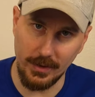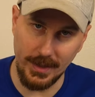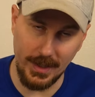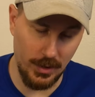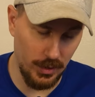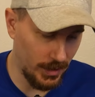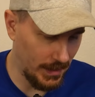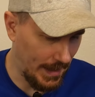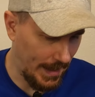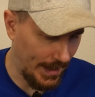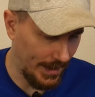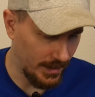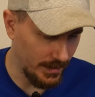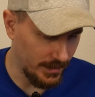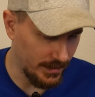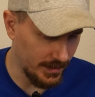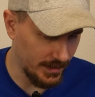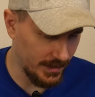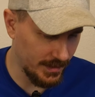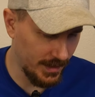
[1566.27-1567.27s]
their
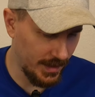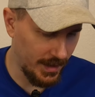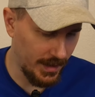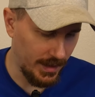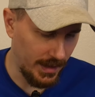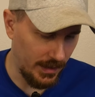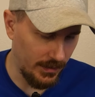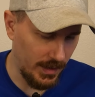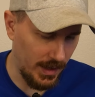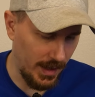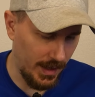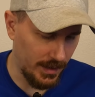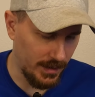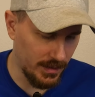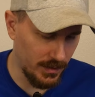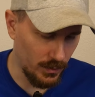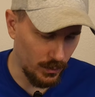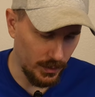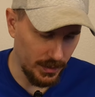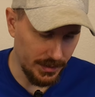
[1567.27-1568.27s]
lands. In the
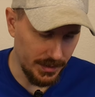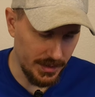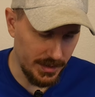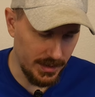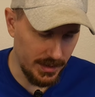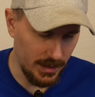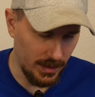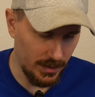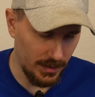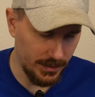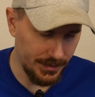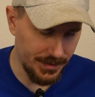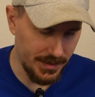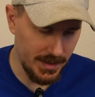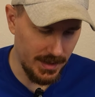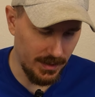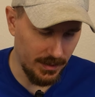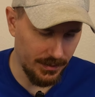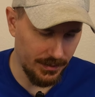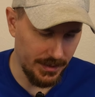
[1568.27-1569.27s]
end, will skalds
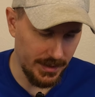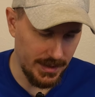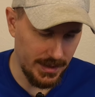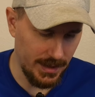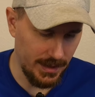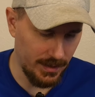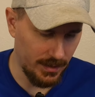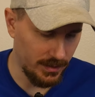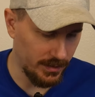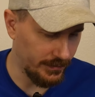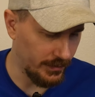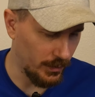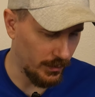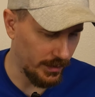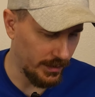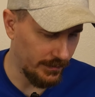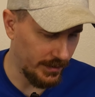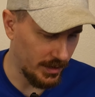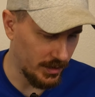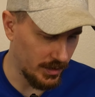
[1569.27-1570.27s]
tell the tale of your
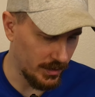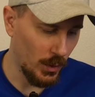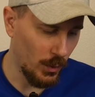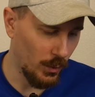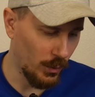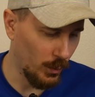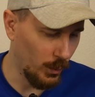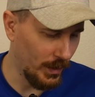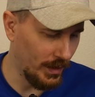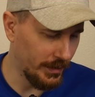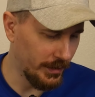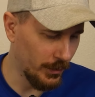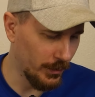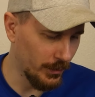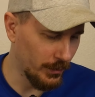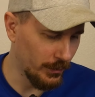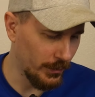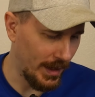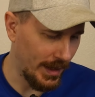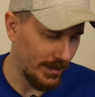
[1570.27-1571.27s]
adventures, or will
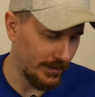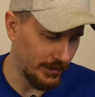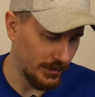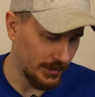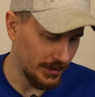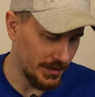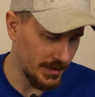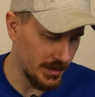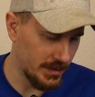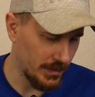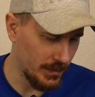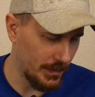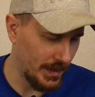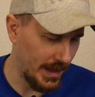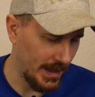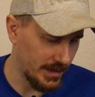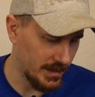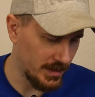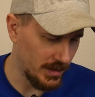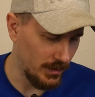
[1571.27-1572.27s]
your rivals
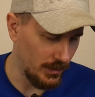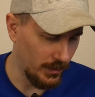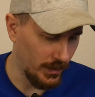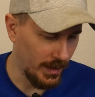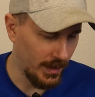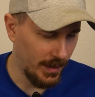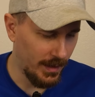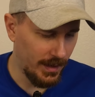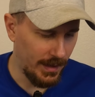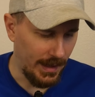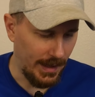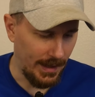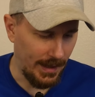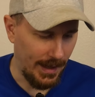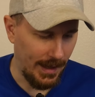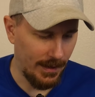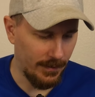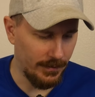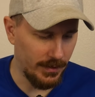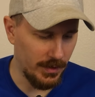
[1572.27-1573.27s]
surpass you and
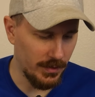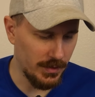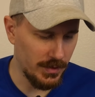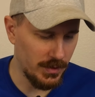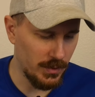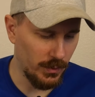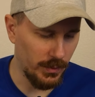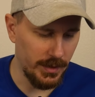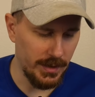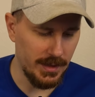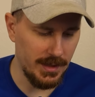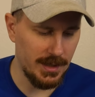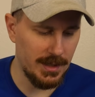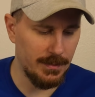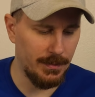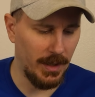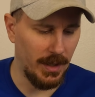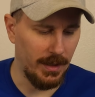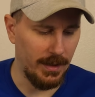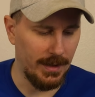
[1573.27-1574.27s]
have their stories
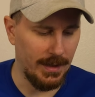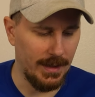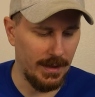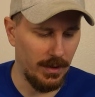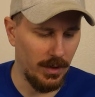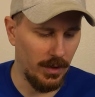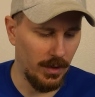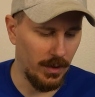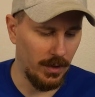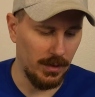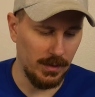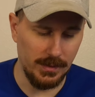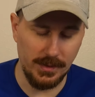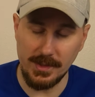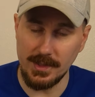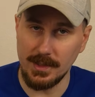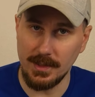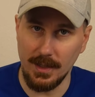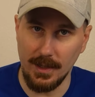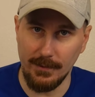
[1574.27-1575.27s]
spun in the
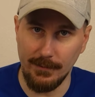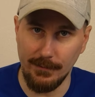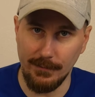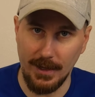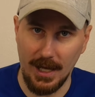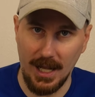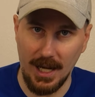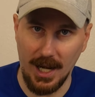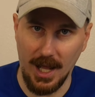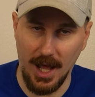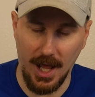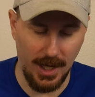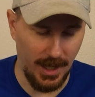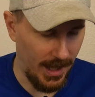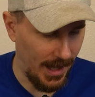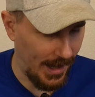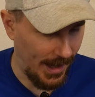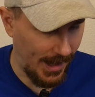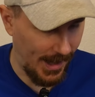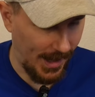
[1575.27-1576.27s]
halls of
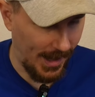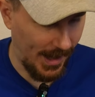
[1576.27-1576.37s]
Valhalla?